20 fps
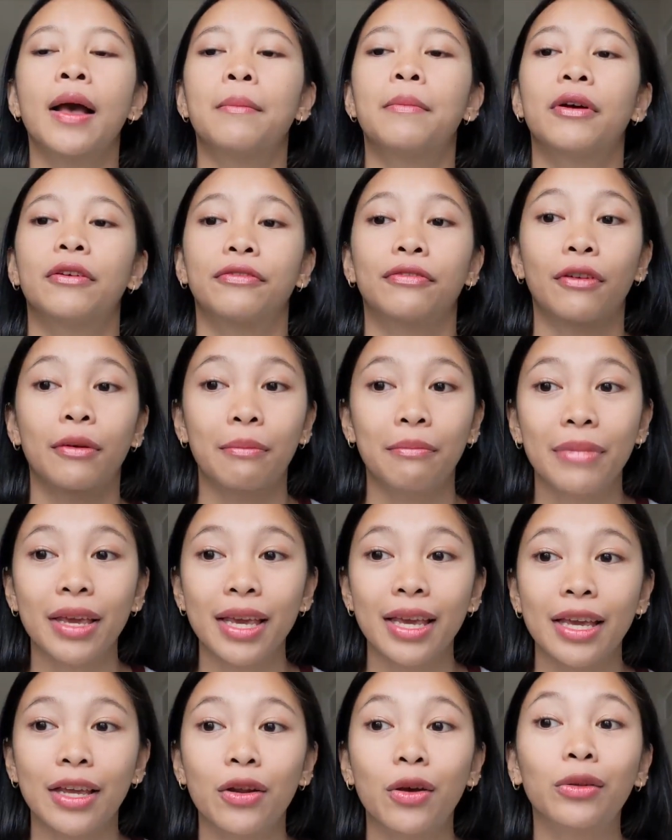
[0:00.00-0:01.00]
but for
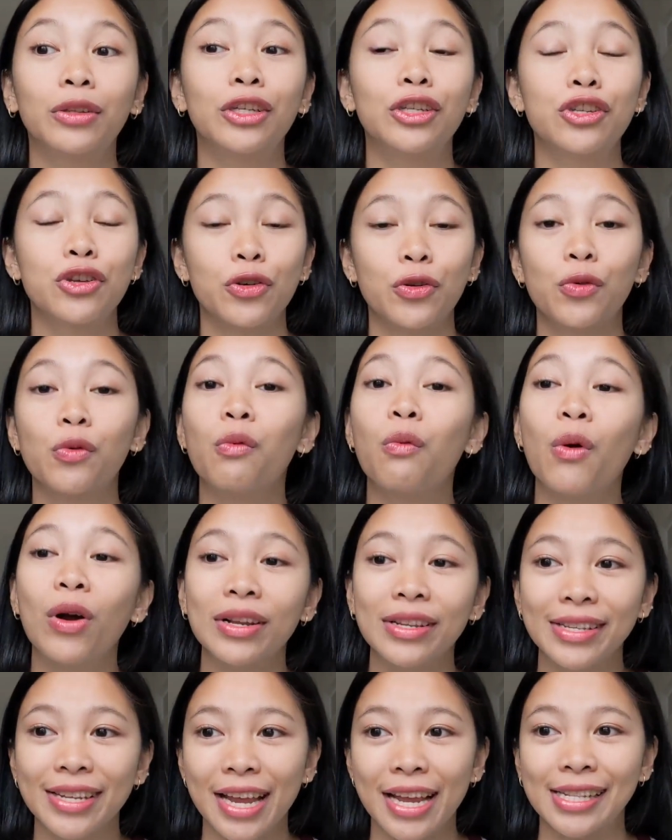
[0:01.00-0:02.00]
me, it only took
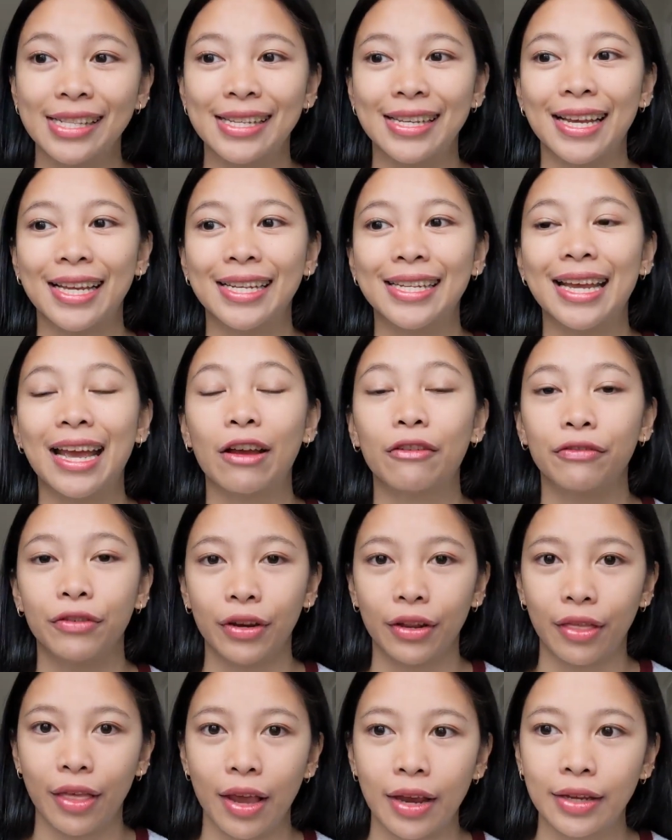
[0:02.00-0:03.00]
one day to get
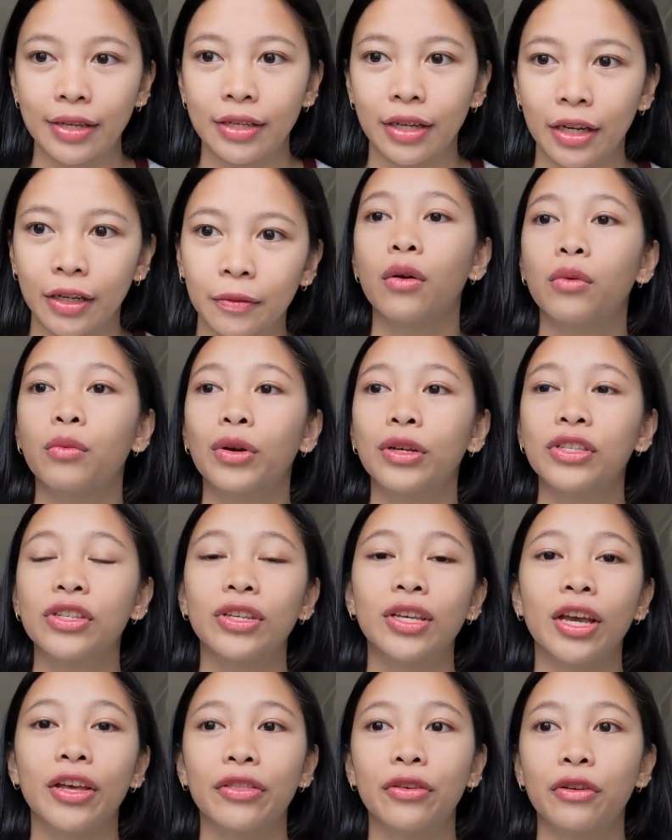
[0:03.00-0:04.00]
everything done. Once
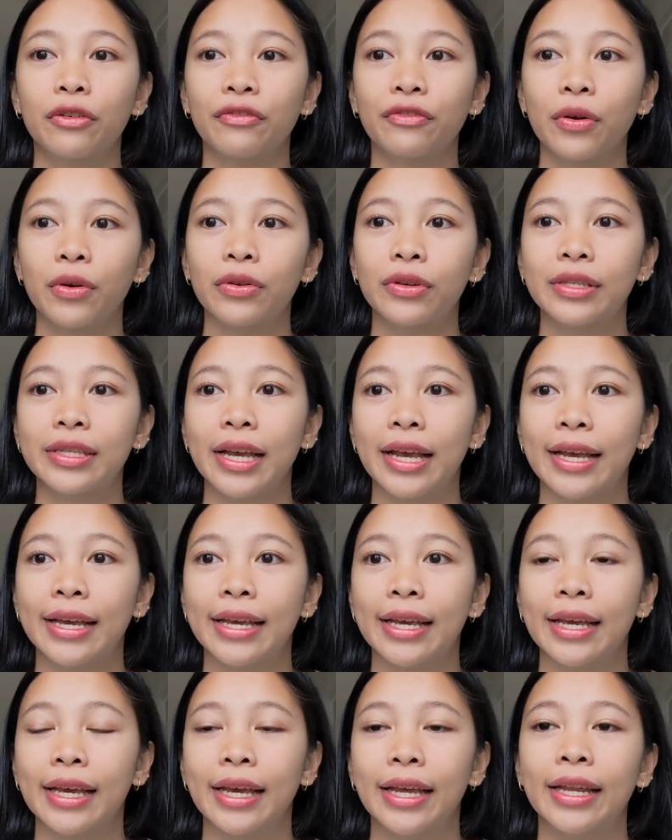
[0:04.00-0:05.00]
you get your photo
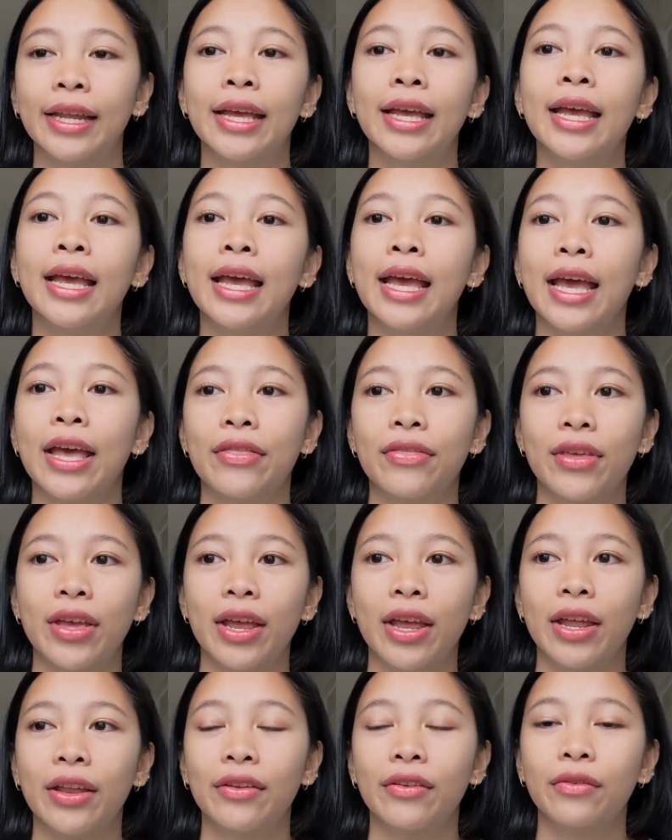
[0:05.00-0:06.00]
taken and
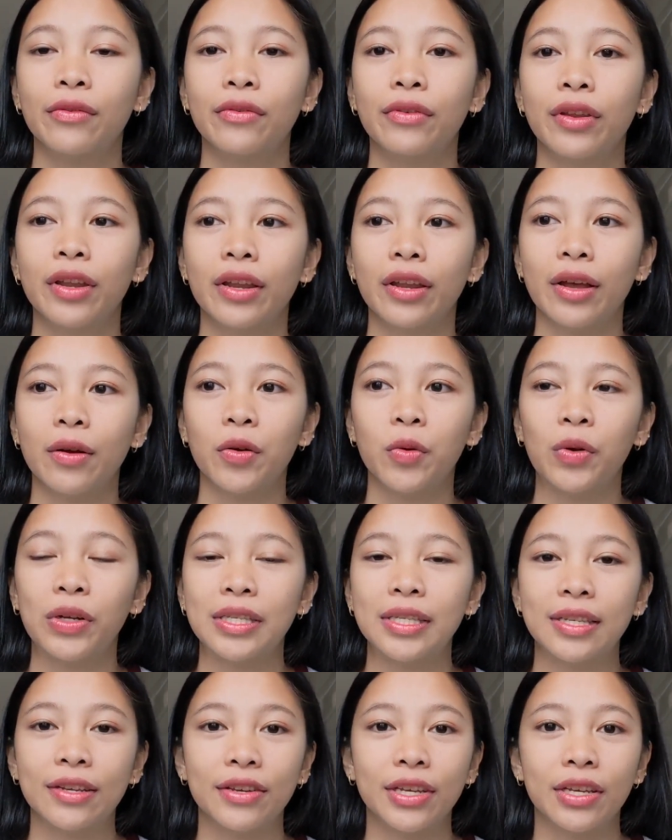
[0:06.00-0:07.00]
then
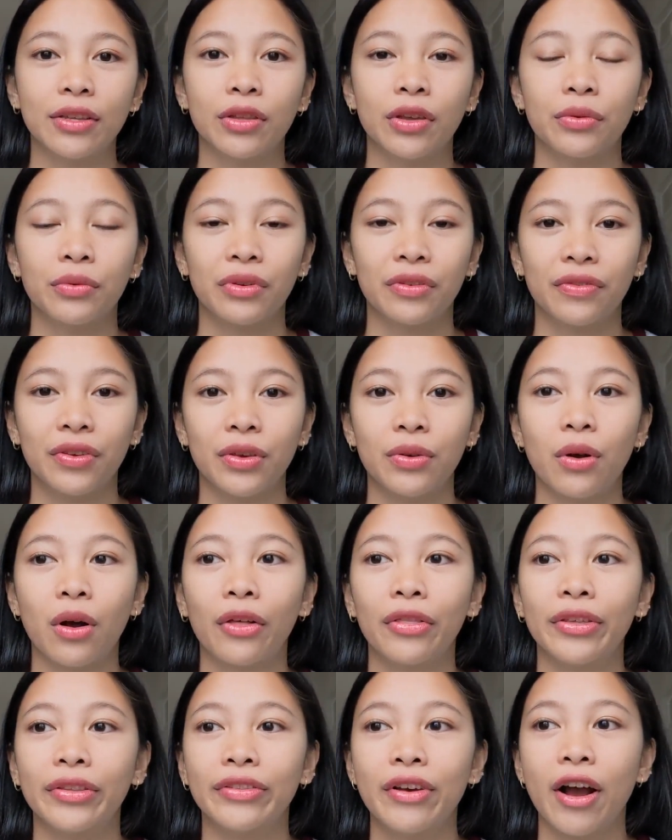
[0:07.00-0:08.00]
once they, they review
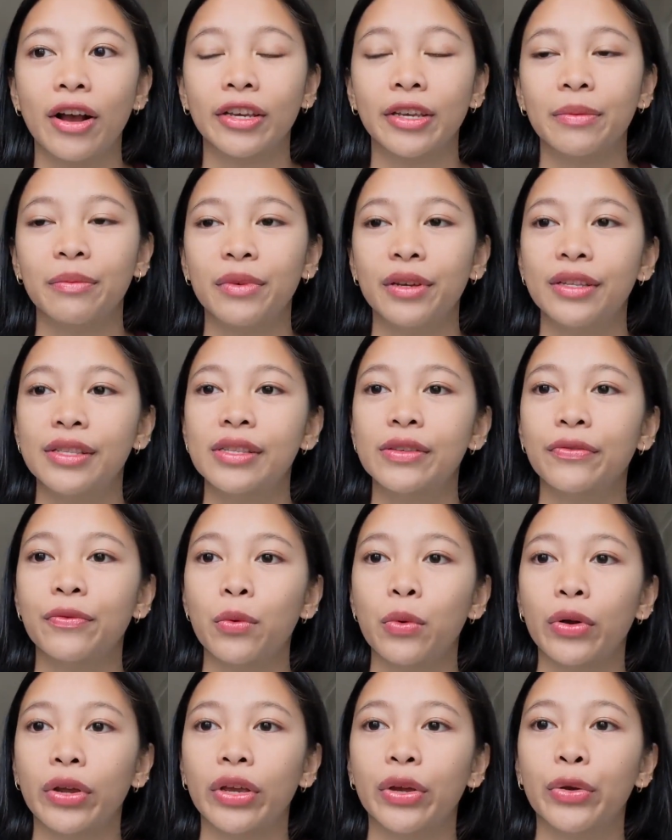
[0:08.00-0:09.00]
all the documents
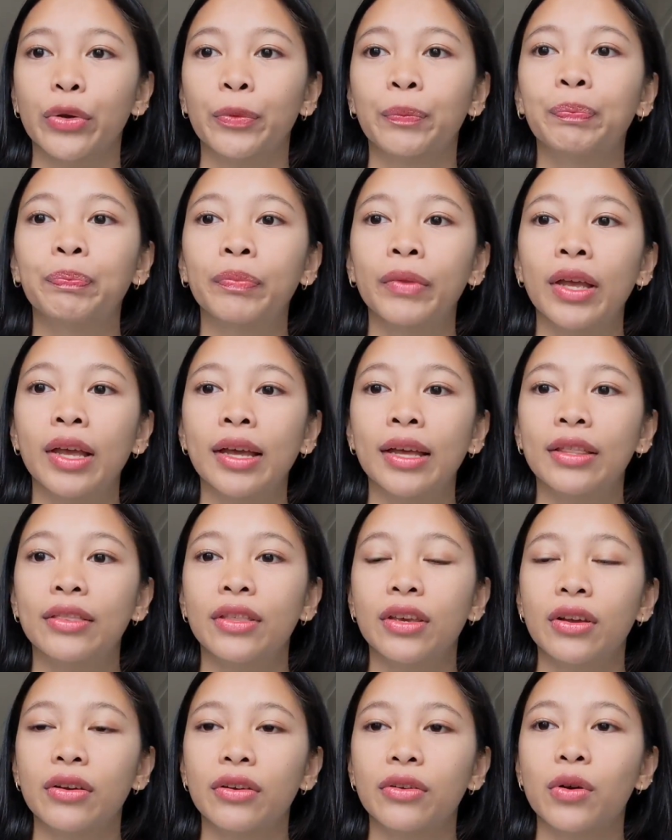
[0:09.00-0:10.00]
for you,
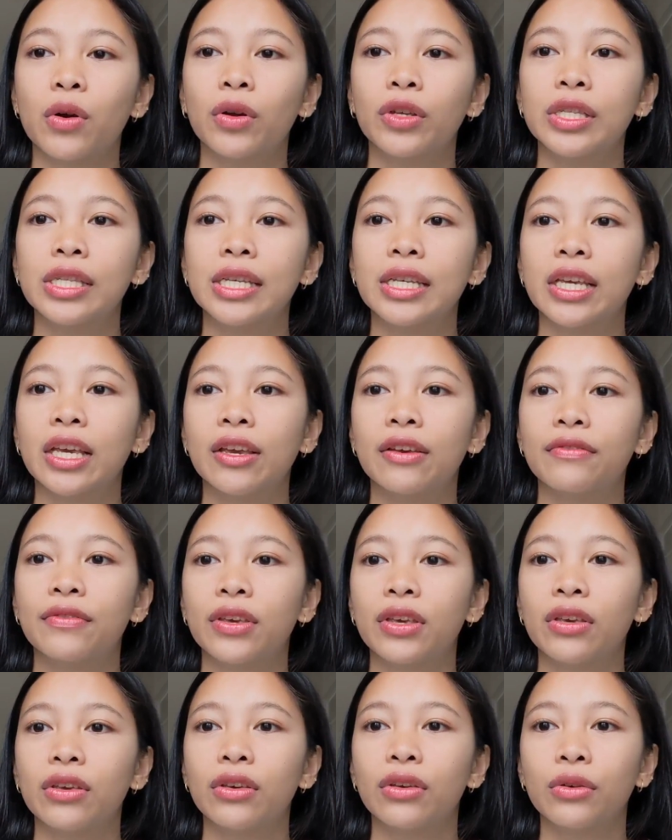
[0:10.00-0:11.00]
they are going to give
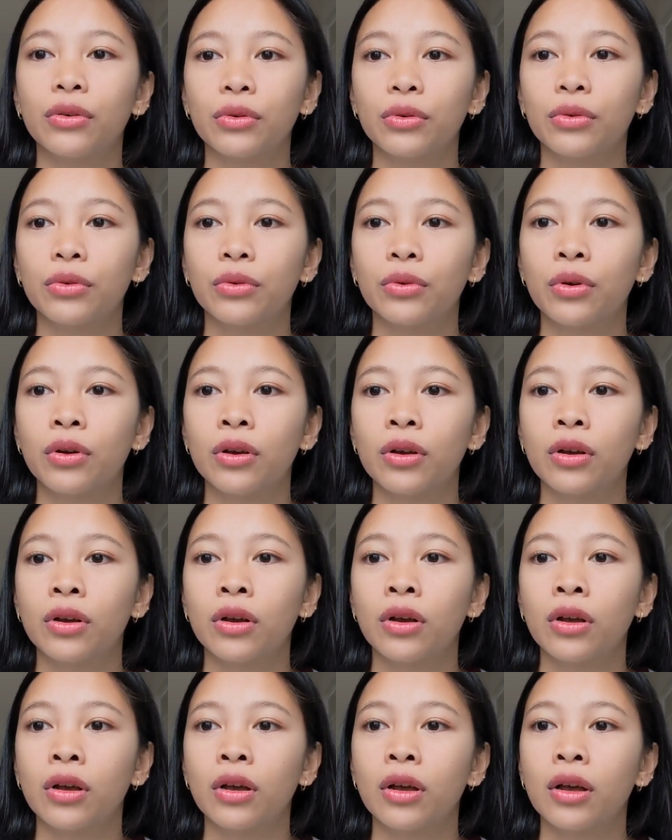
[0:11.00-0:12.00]
you
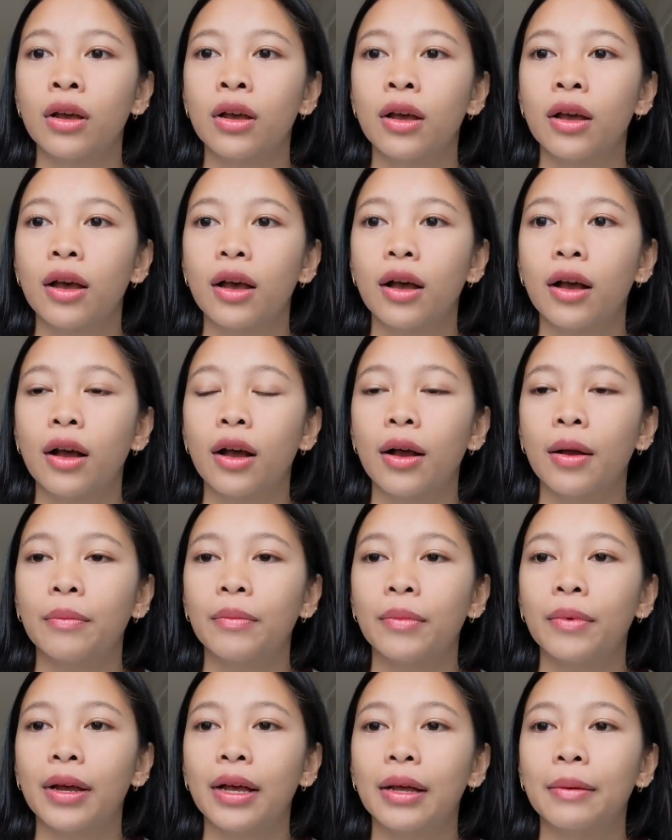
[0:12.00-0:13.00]

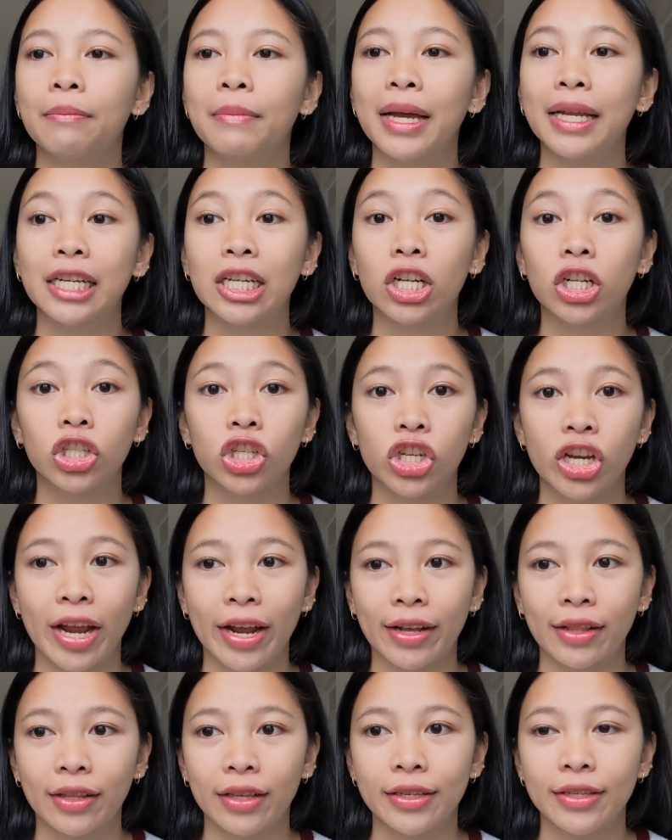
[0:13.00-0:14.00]
um, medical
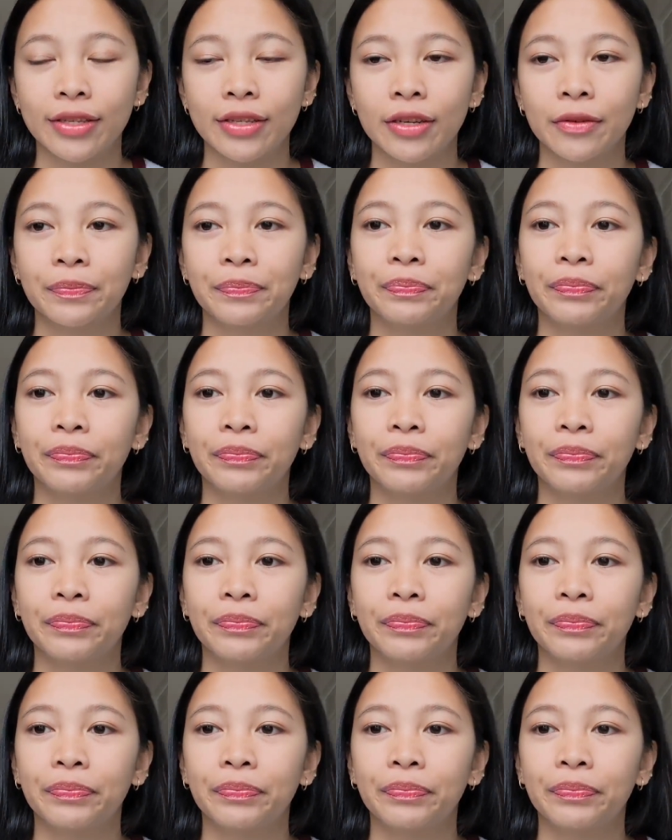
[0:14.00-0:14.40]
checklist.